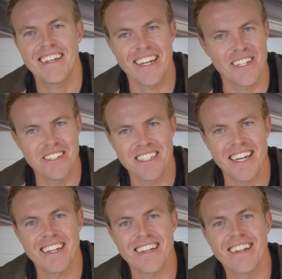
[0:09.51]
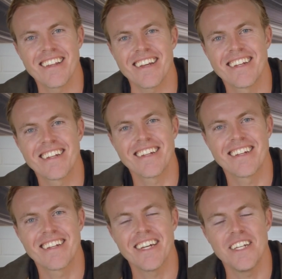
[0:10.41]
Can you stand nothing?
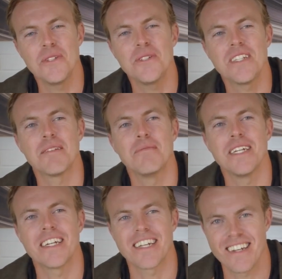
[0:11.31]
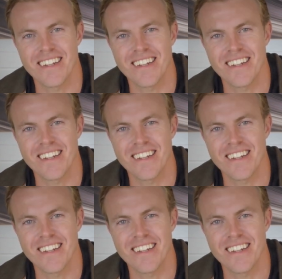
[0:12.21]
Can you stand being